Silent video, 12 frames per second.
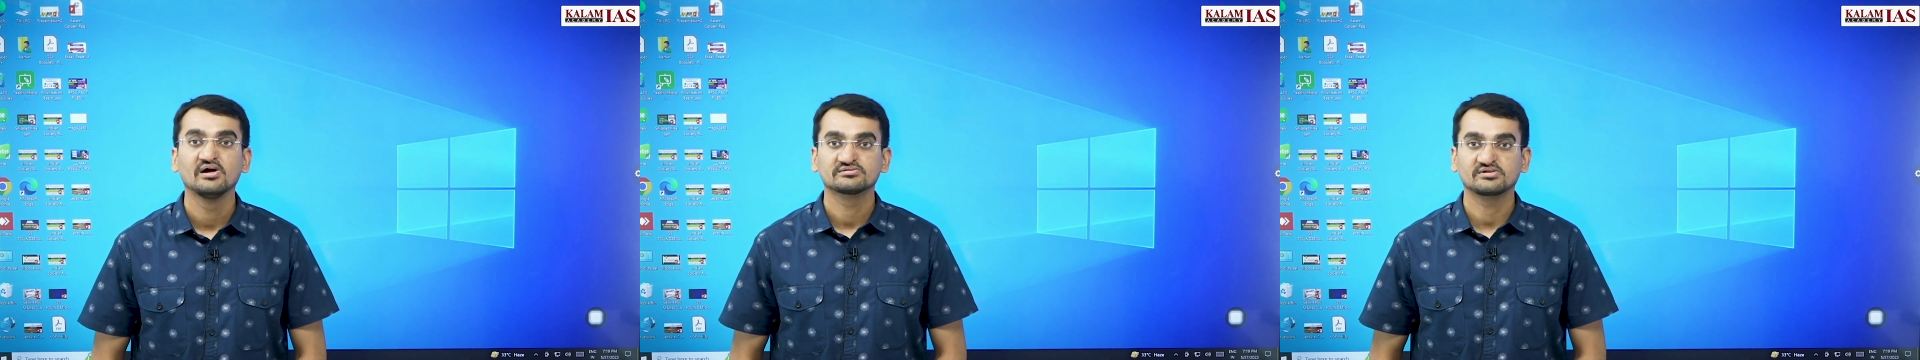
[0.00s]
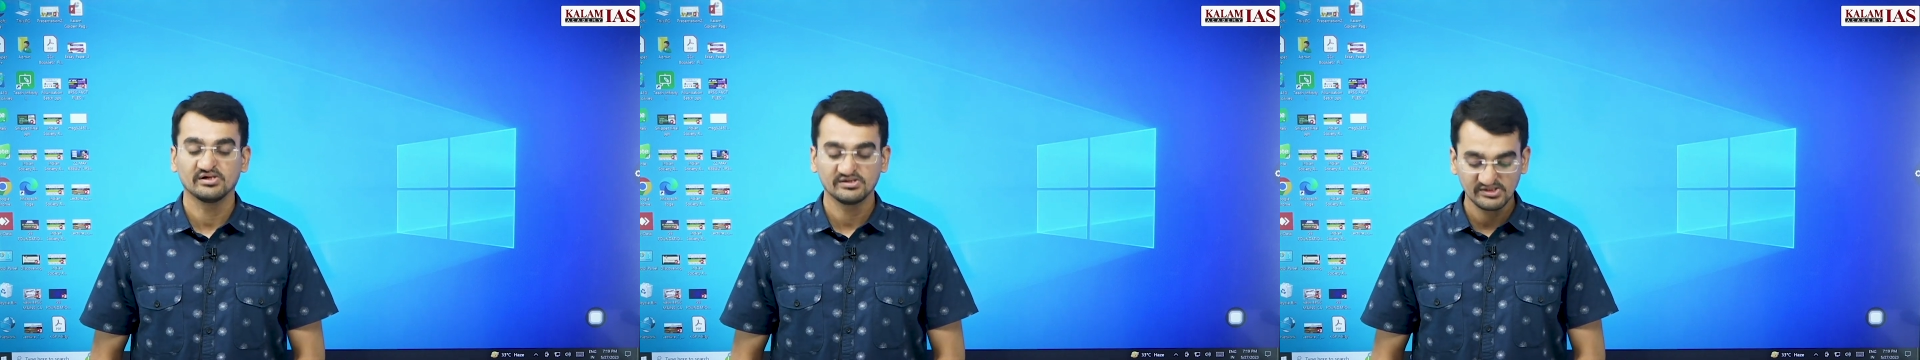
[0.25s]

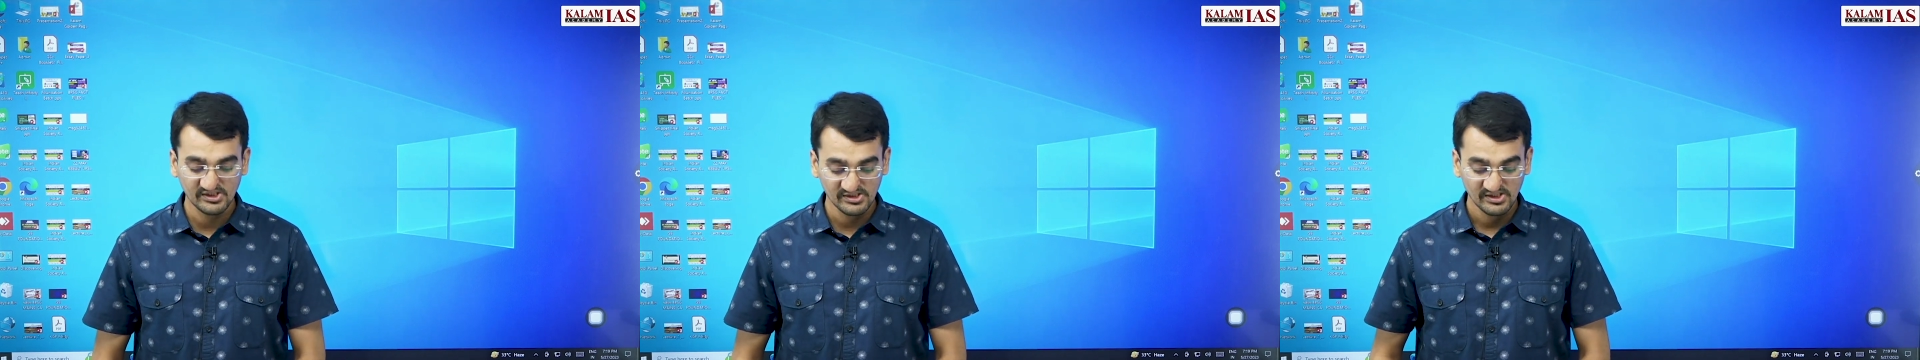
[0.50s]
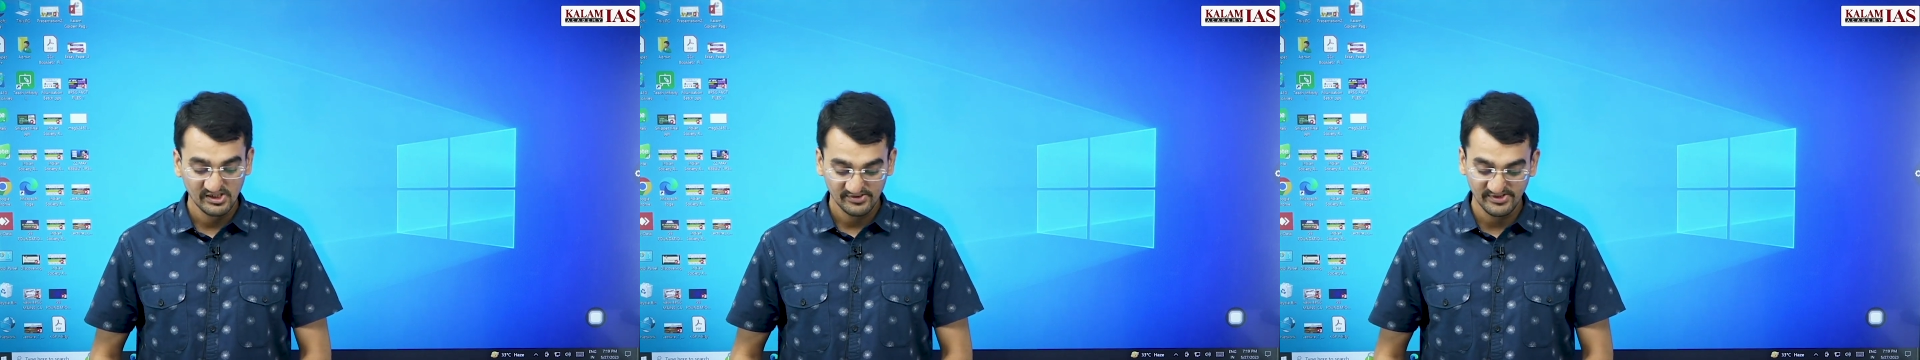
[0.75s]
Third thing
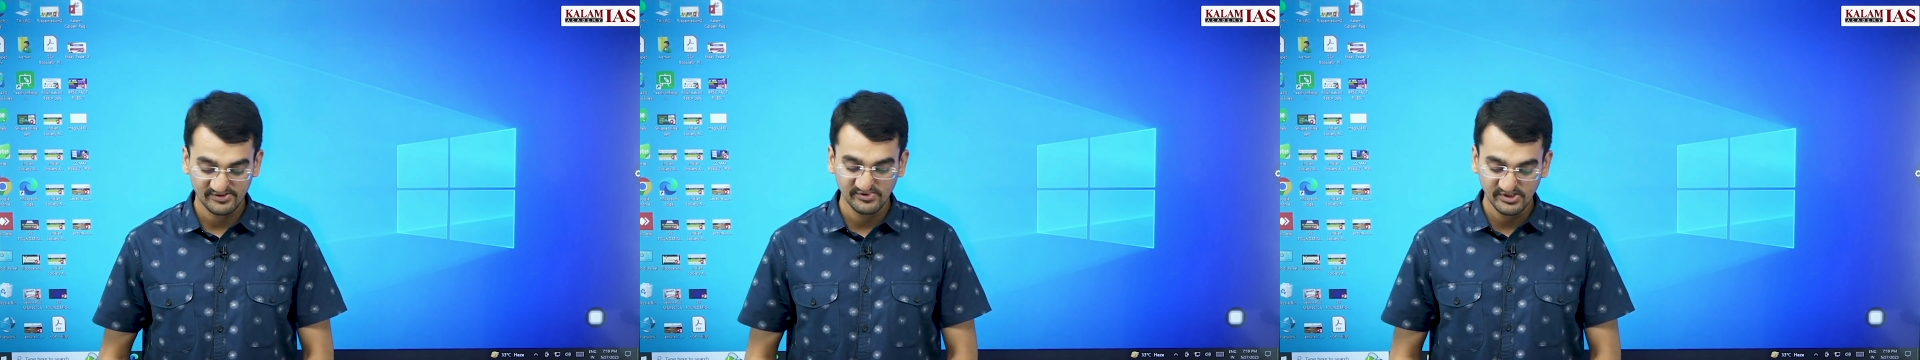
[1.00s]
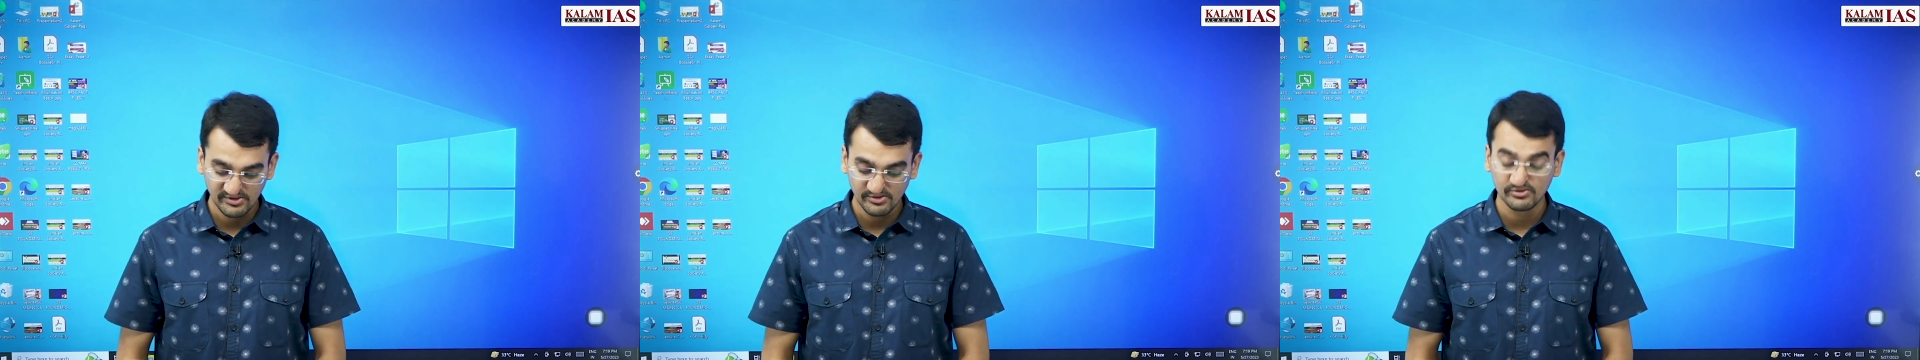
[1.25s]
that we
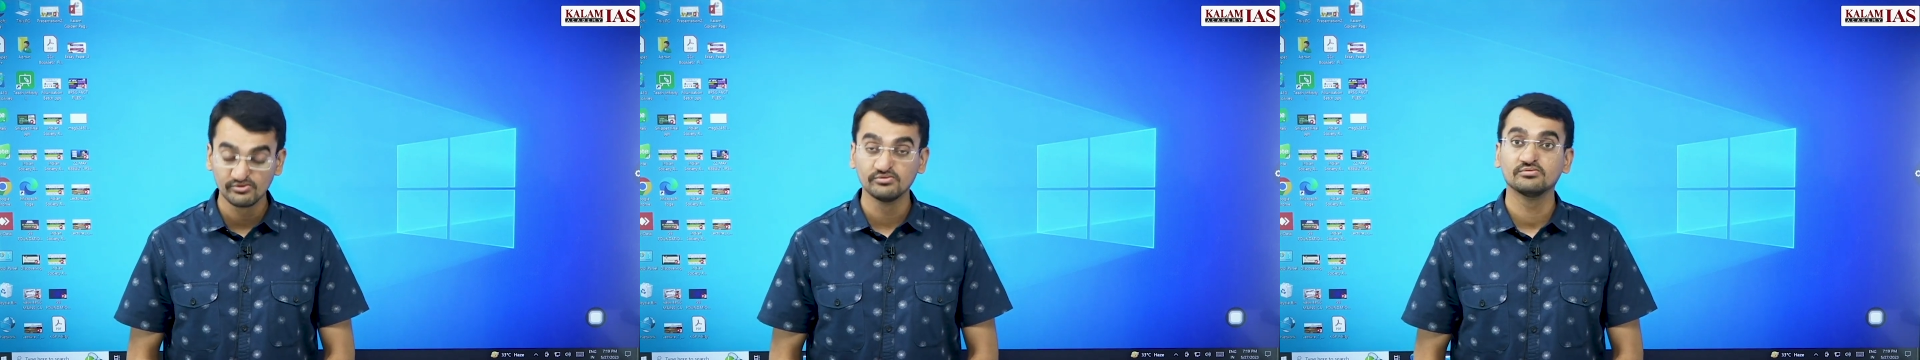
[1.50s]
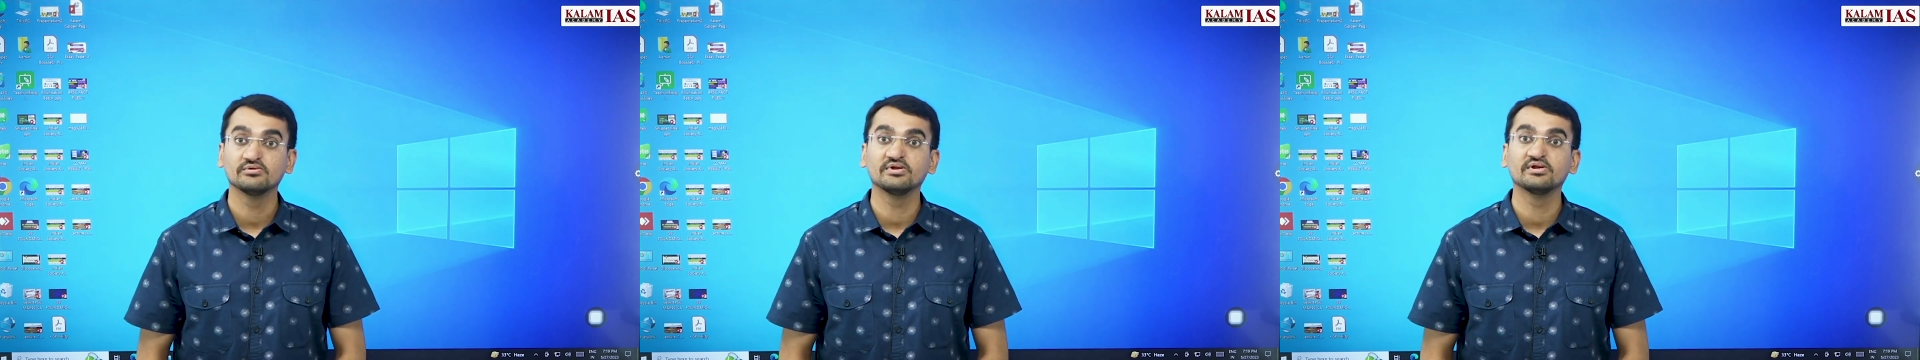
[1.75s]
need to do
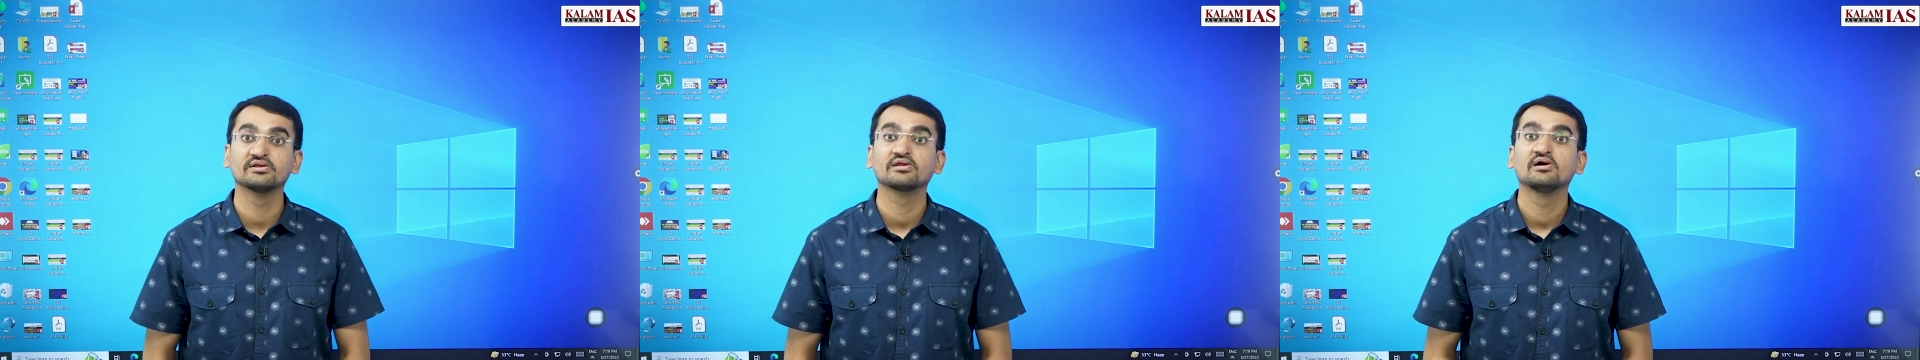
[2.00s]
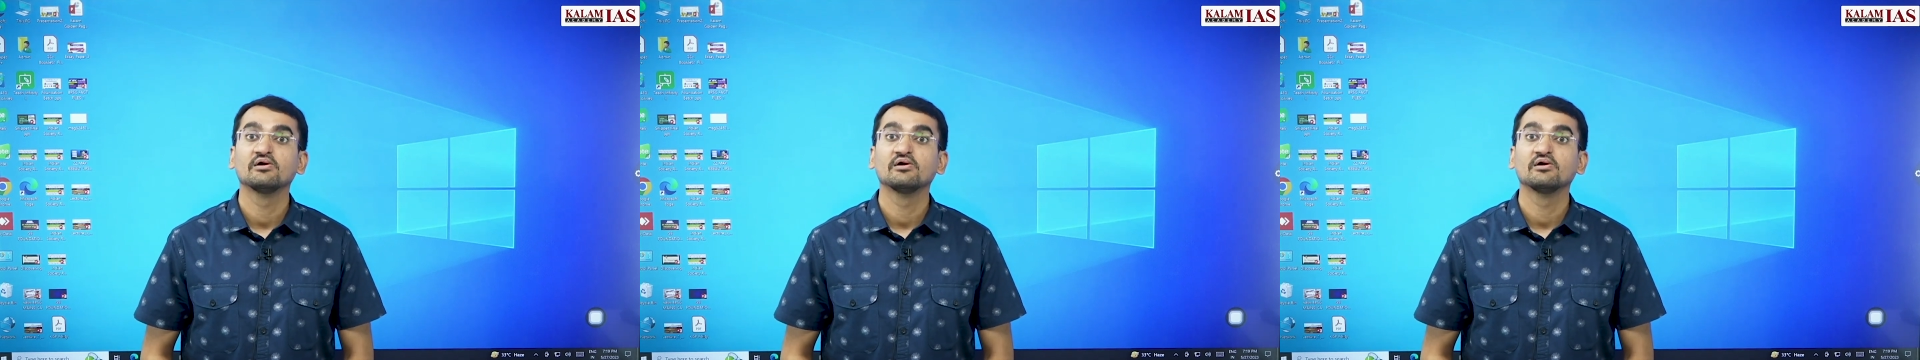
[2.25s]
is